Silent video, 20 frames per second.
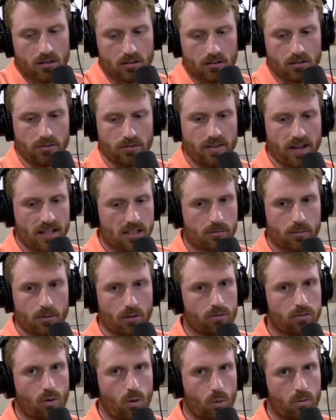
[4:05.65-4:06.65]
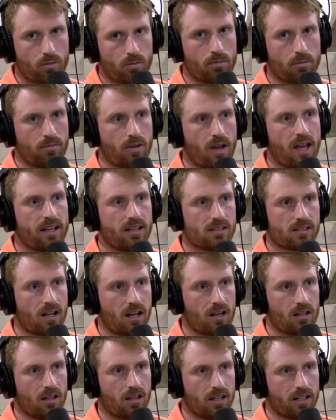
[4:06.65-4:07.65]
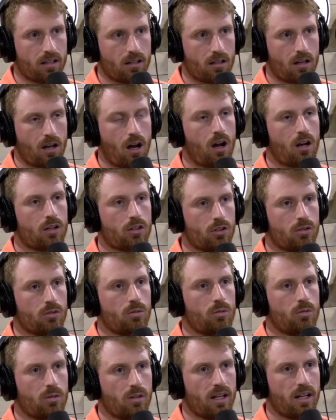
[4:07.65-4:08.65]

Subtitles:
the defenseman or forward from Vegas kind of like hug you,